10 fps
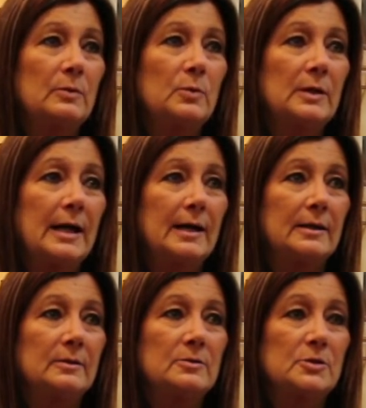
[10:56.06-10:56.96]
Would
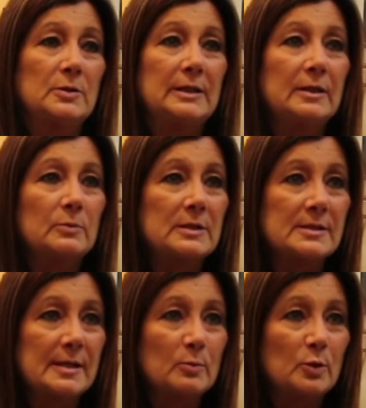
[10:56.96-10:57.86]
I do it again with
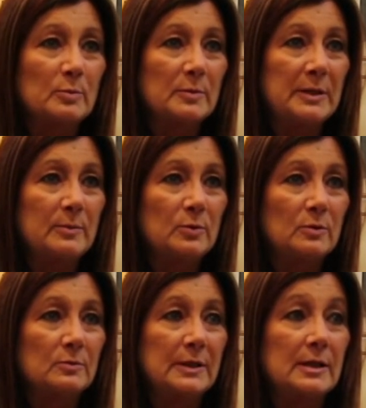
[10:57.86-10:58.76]
the same group of
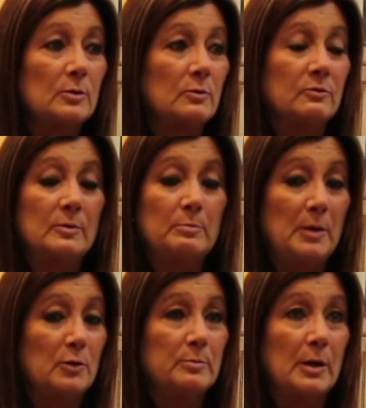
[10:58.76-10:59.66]
people that from
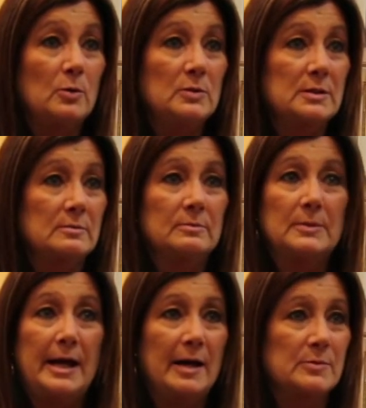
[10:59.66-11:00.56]
both boats?
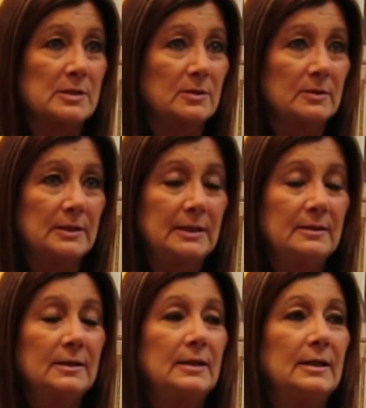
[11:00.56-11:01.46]
Absolutely.